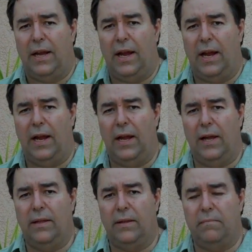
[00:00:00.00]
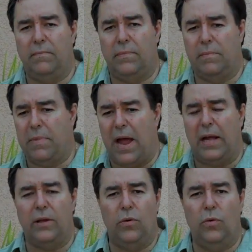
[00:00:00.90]
and the
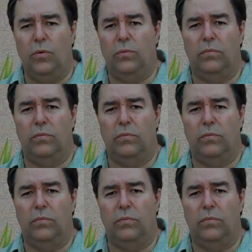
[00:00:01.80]
man who